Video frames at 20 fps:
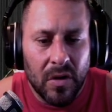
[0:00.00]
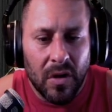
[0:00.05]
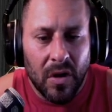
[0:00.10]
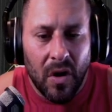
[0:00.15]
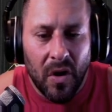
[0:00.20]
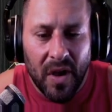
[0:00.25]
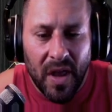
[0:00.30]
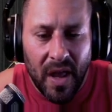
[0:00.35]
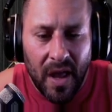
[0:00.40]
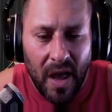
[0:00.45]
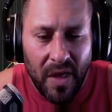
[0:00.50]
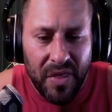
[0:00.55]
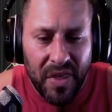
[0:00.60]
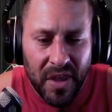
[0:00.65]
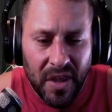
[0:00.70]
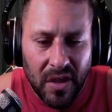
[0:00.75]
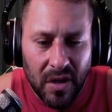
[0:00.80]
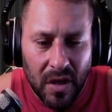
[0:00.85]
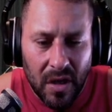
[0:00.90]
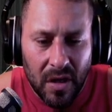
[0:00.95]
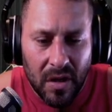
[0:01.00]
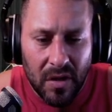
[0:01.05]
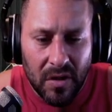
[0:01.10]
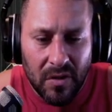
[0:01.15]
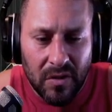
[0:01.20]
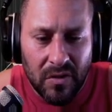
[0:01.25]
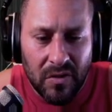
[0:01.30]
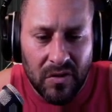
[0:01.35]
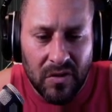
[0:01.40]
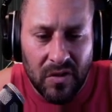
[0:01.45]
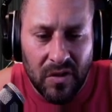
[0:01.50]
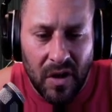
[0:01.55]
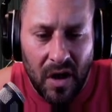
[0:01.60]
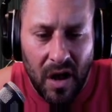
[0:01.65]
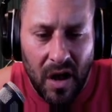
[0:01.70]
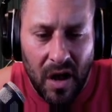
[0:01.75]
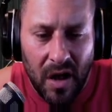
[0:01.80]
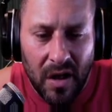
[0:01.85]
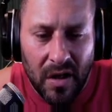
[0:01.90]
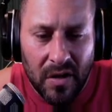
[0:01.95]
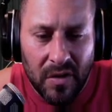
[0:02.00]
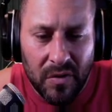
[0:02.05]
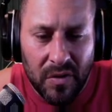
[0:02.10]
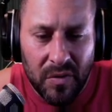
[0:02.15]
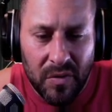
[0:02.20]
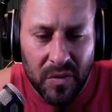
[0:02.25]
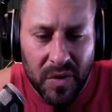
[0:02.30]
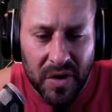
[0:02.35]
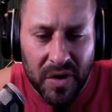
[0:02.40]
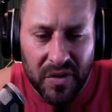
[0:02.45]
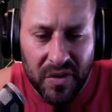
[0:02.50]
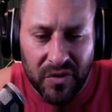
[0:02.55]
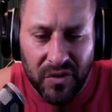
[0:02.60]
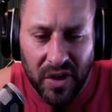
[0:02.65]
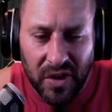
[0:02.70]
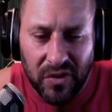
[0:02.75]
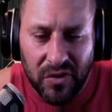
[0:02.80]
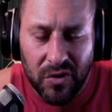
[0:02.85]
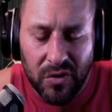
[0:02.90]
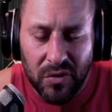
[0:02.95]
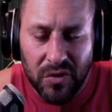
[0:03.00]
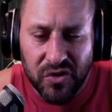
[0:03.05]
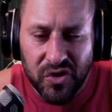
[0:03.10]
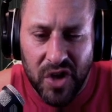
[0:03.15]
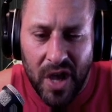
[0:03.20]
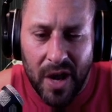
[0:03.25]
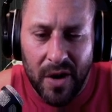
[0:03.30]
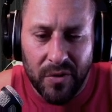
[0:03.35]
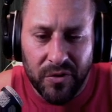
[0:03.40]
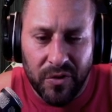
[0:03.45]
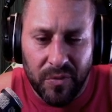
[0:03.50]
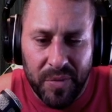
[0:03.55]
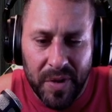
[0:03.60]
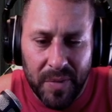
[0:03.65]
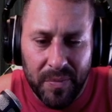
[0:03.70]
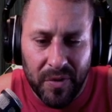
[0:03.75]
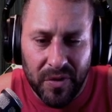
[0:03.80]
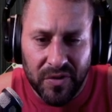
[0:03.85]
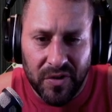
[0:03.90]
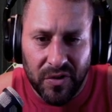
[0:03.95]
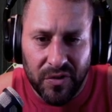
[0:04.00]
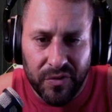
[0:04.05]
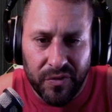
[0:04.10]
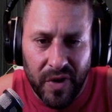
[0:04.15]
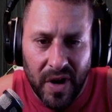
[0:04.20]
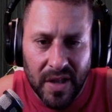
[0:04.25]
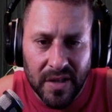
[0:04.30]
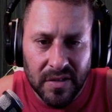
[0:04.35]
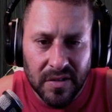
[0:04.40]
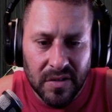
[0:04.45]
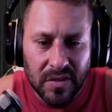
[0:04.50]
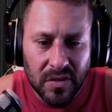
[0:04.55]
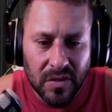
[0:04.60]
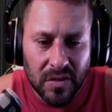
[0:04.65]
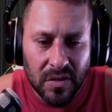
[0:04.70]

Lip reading: Okay, I think where there's like two shadows of people, it says friends.